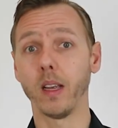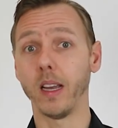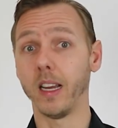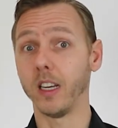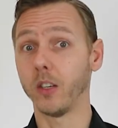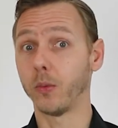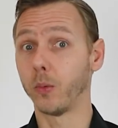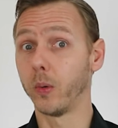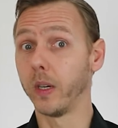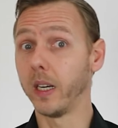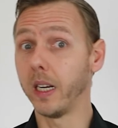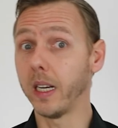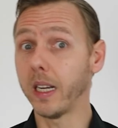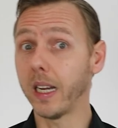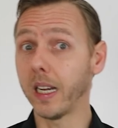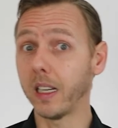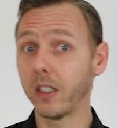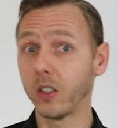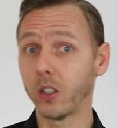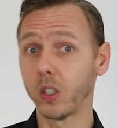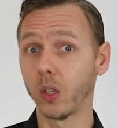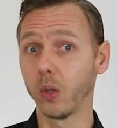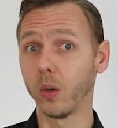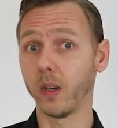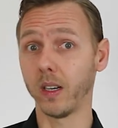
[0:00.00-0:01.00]
It's really
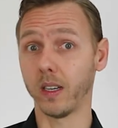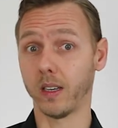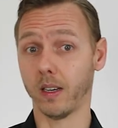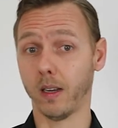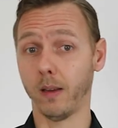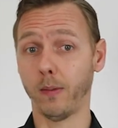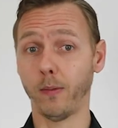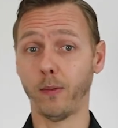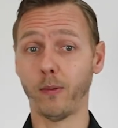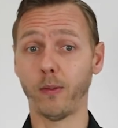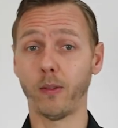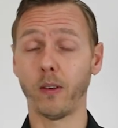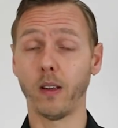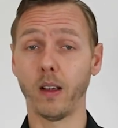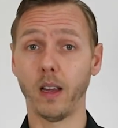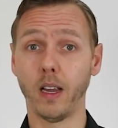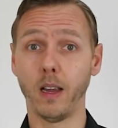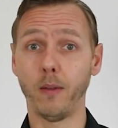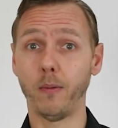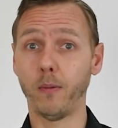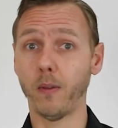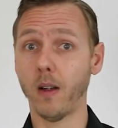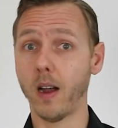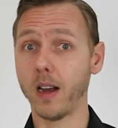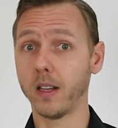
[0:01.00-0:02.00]
intuitive.
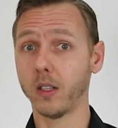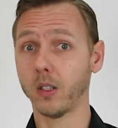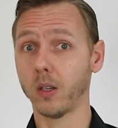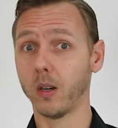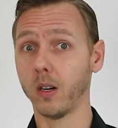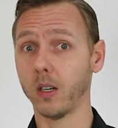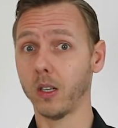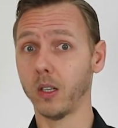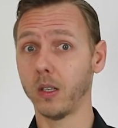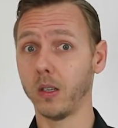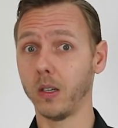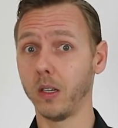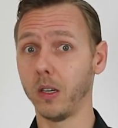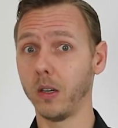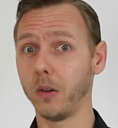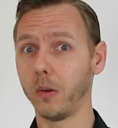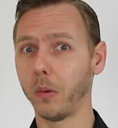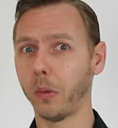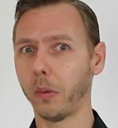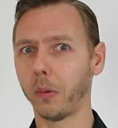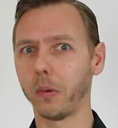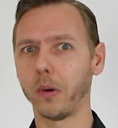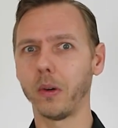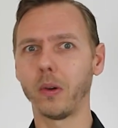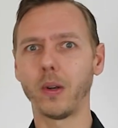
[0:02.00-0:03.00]
If I talk you
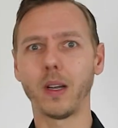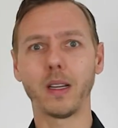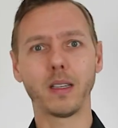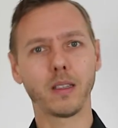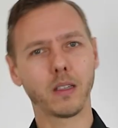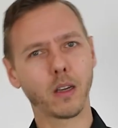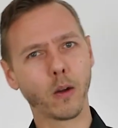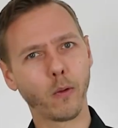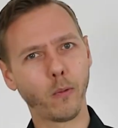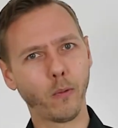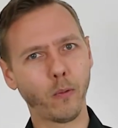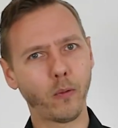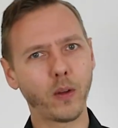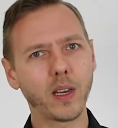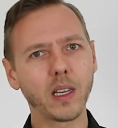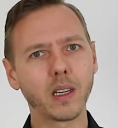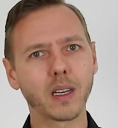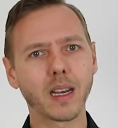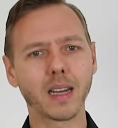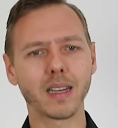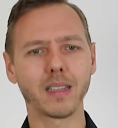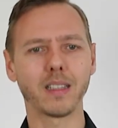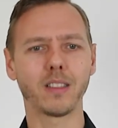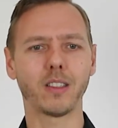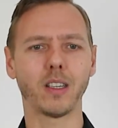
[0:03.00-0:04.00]
through it, you feel
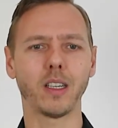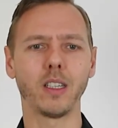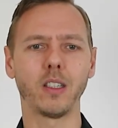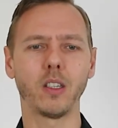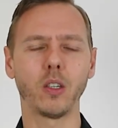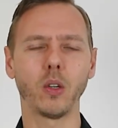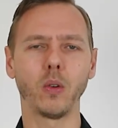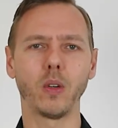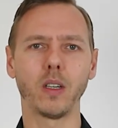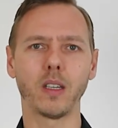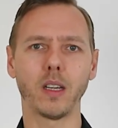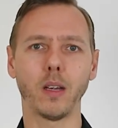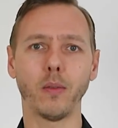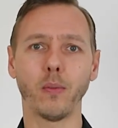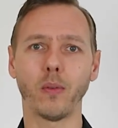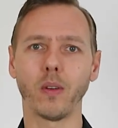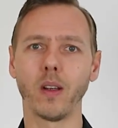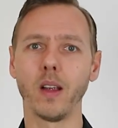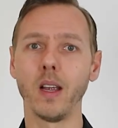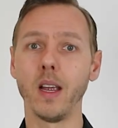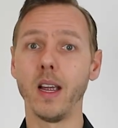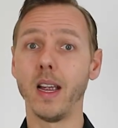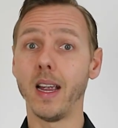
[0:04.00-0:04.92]
that it's intuitive.